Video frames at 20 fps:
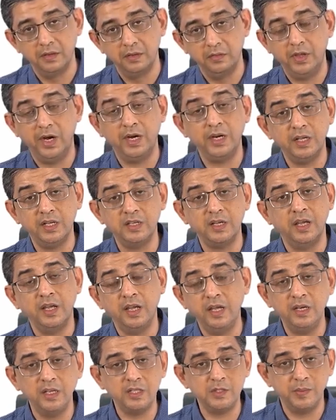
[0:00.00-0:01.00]
That
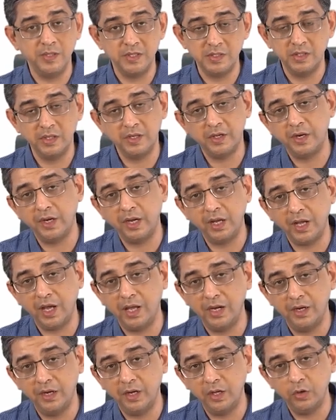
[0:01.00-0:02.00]
again explains the
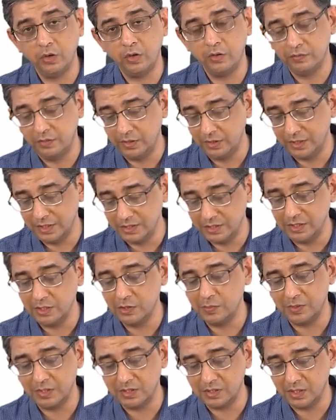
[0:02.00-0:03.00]
criticality of the
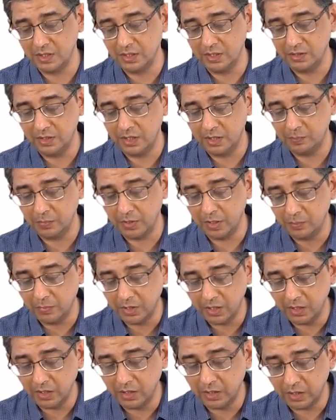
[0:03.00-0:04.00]
disease per se, that
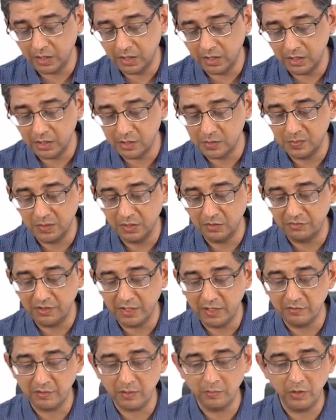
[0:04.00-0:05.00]
pulmonary artery is being
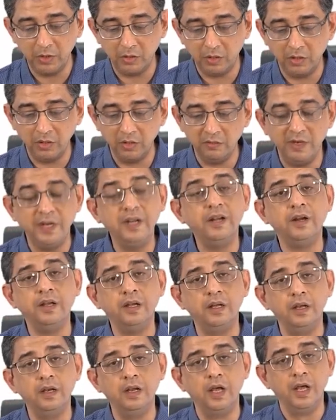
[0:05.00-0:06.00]
fed from the wrong
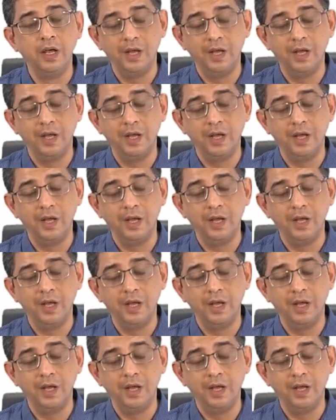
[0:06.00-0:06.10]
ventricle.